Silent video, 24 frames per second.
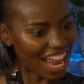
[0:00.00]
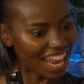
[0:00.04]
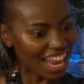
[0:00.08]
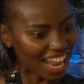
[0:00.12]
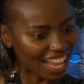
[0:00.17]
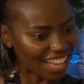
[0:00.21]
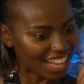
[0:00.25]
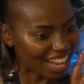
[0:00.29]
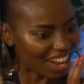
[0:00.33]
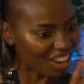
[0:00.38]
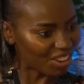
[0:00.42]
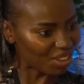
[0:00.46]
I
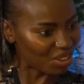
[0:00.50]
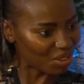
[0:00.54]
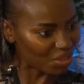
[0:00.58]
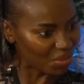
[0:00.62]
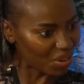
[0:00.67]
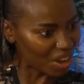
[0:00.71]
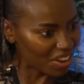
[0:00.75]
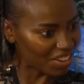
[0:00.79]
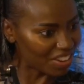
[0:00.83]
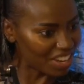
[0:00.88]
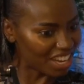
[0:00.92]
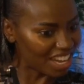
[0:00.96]
like how you're
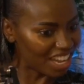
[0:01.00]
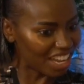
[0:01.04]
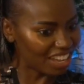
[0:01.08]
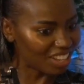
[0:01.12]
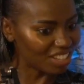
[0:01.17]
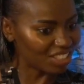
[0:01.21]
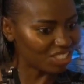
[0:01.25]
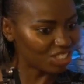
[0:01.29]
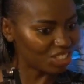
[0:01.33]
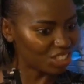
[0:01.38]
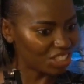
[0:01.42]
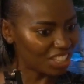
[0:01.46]
wearing it,
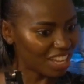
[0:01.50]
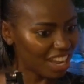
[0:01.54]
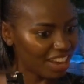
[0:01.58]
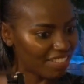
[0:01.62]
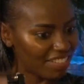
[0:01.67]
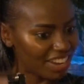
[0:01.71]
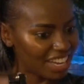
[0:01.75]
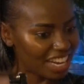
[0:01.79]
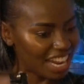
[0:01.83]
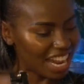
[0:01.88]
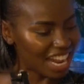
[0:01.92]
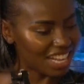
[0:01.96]
because you're
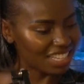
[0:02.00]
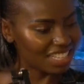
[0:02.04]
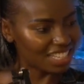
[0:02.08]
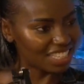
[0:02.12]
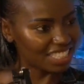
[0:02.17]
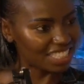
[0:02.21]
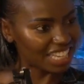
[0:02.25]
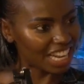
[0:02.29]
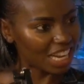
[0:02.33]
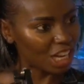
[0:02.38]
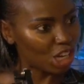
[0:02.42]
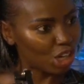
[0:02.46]
carrying it as a
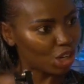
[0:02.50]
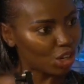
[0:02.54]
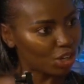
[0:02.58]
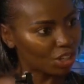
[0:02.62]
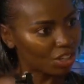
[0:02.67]
day